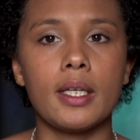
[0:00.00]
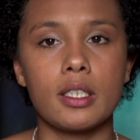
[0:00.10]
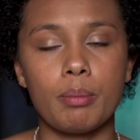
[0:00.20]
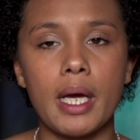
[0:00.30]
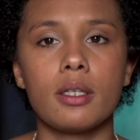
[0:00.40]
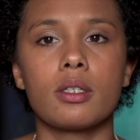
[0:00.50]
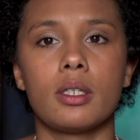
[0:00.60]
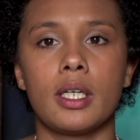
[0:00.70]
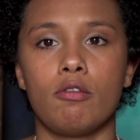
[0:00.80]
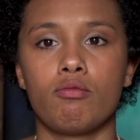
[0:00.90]

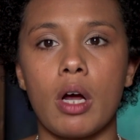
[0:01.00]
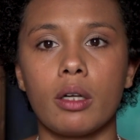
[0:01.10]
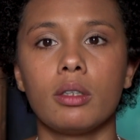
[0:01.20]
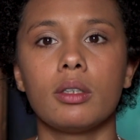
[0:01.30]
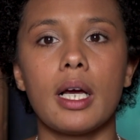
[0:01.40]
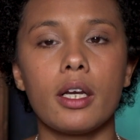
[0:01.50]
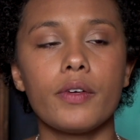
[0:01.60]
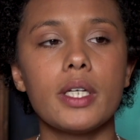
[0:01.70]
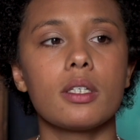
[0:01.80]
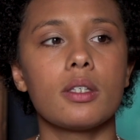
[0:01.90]
independently run
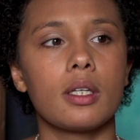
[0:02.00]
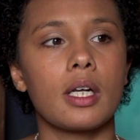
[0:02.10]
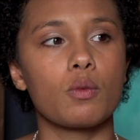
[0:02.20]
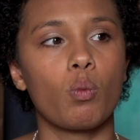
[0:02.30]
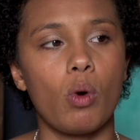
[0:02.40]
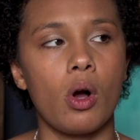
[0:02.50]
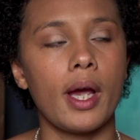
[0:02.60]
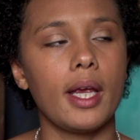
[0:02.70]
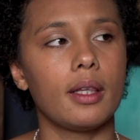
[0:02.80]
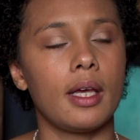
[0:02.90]
galleries, I think that's
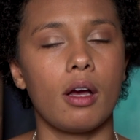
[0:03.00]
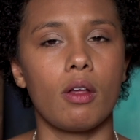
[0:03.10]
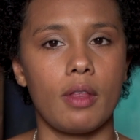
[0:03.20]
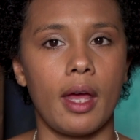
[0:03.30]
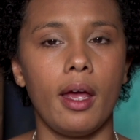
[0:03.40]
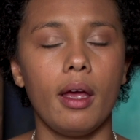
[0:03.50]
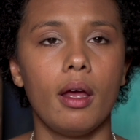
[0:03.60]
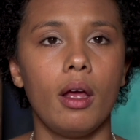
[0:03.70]
why they are there,